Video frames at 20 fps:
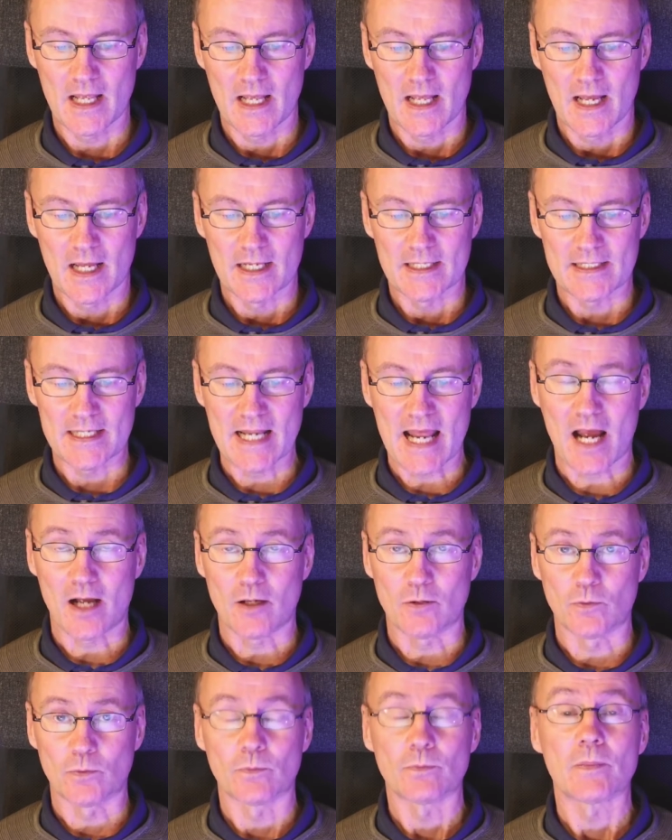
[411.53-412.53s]
Now,
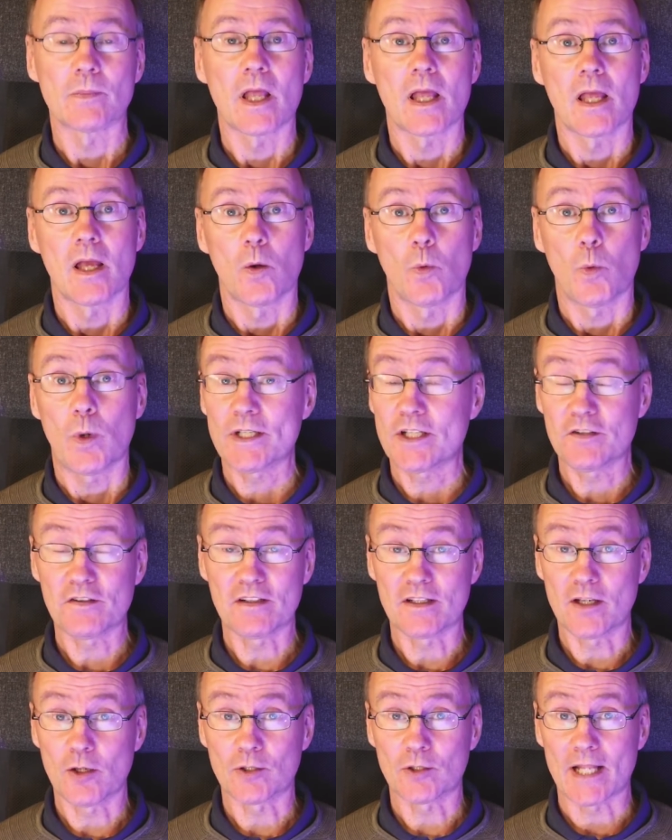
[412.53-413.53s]
what does it
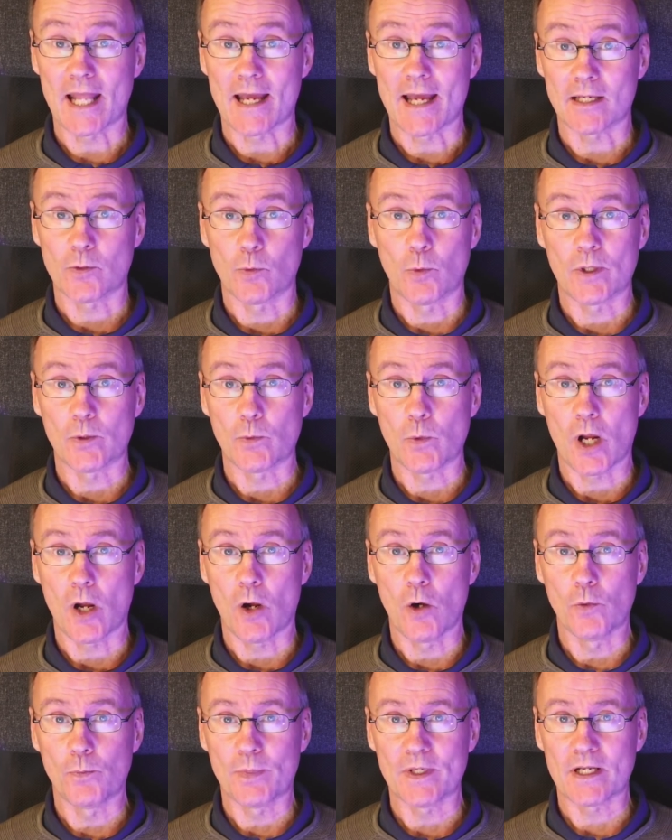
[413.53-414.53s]
look like when we
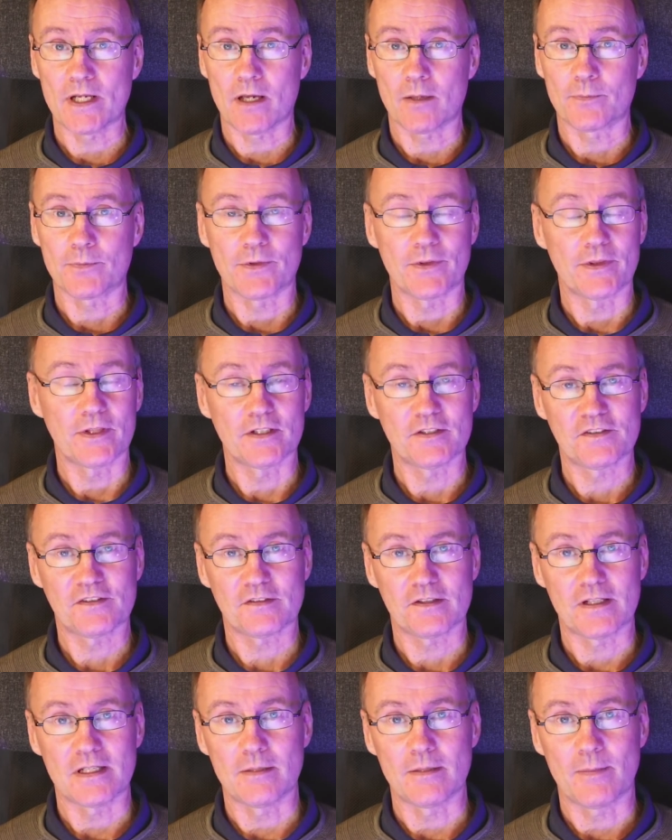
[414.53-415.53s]
open up this
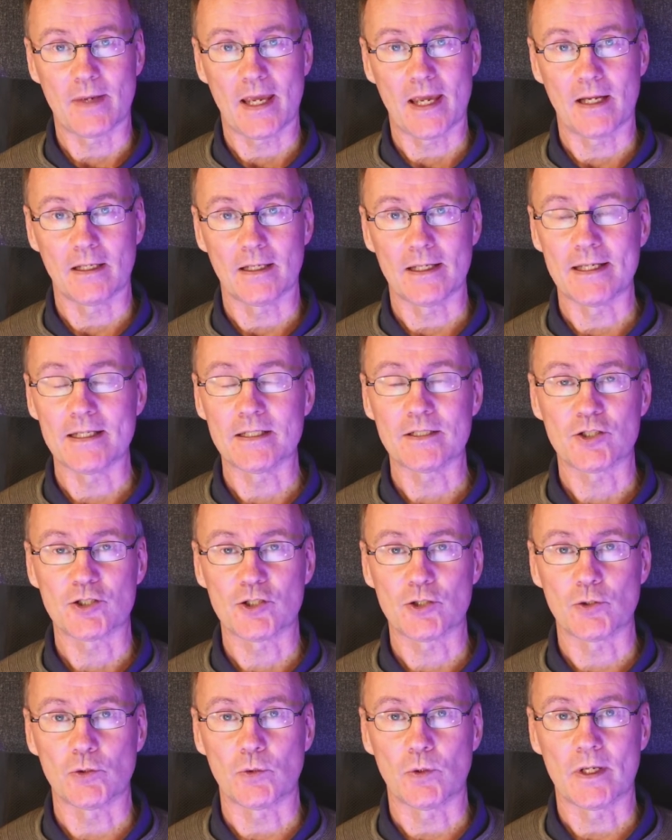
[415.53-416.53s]
email
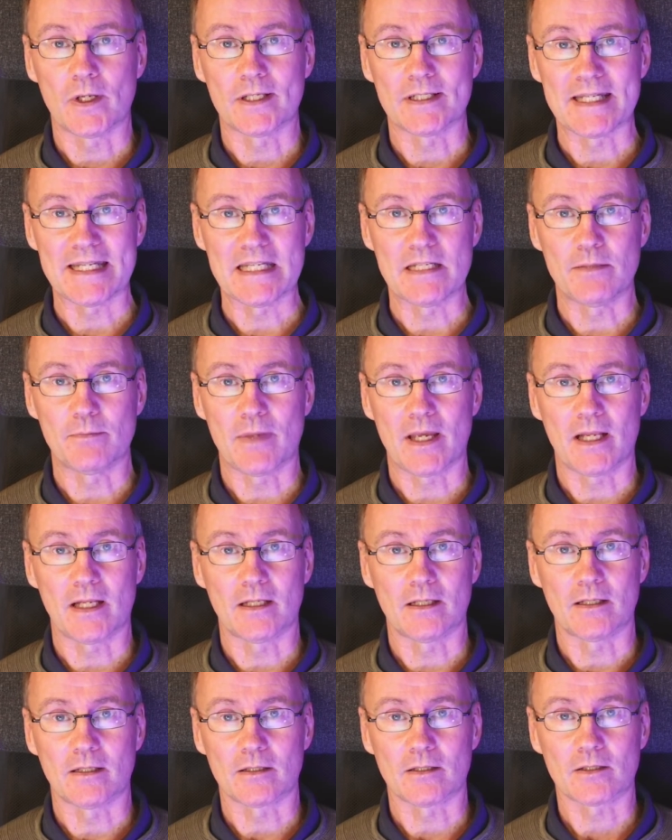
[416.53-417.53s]
into an email
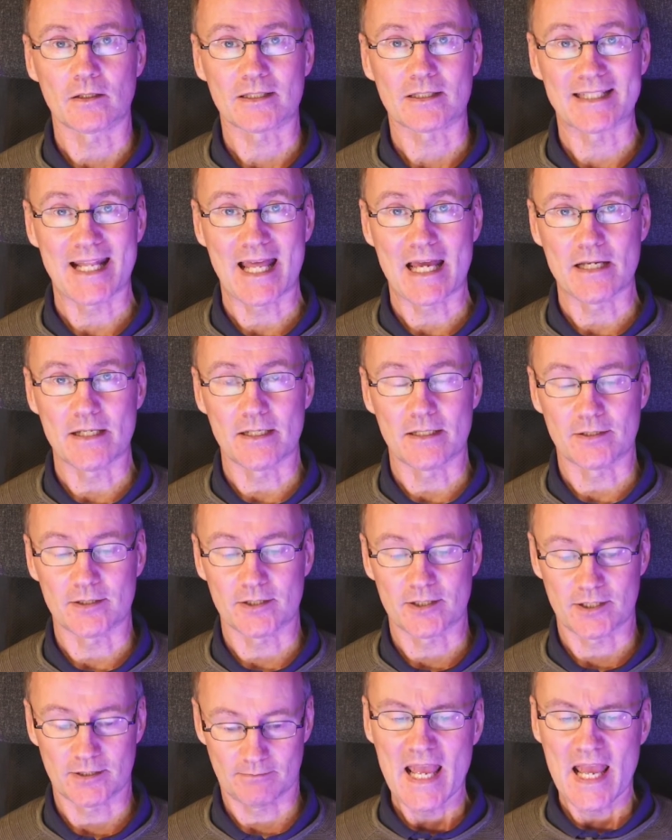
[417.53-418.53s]
client?
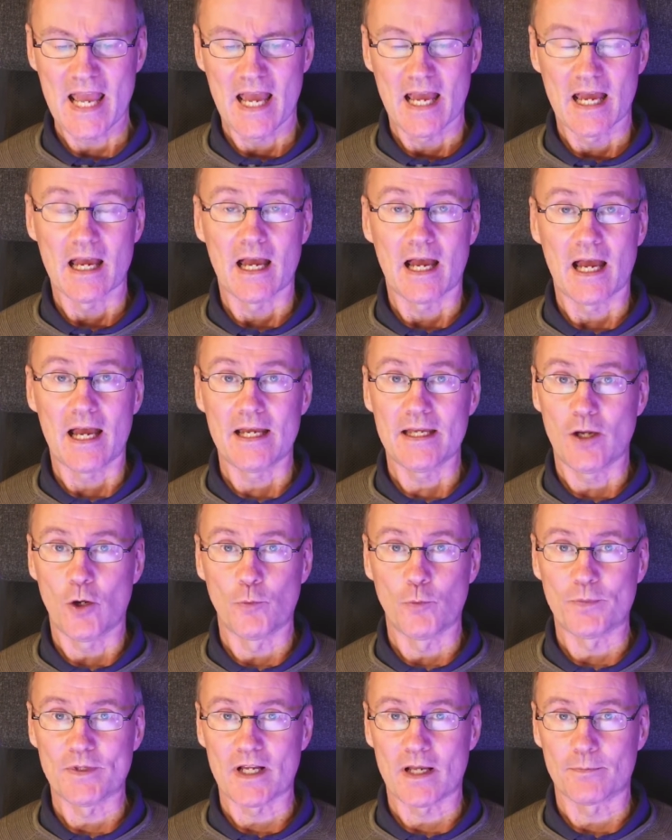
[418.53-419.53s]
I open
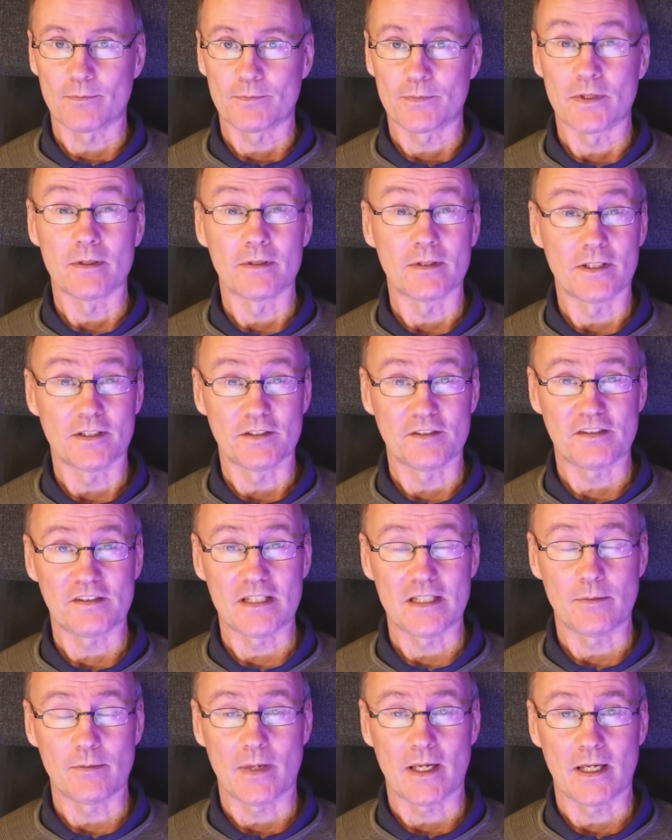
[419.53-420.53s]
up this
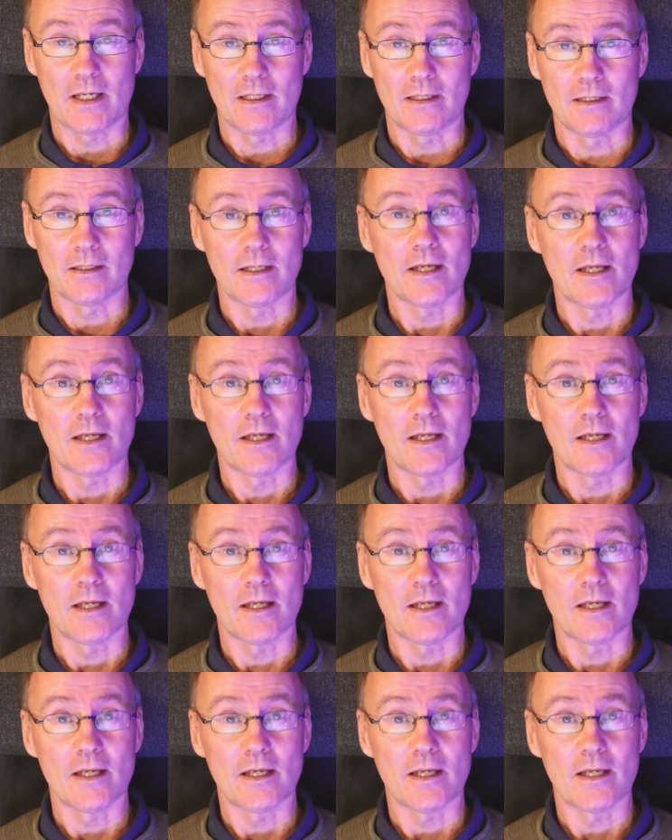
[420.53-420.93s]
email in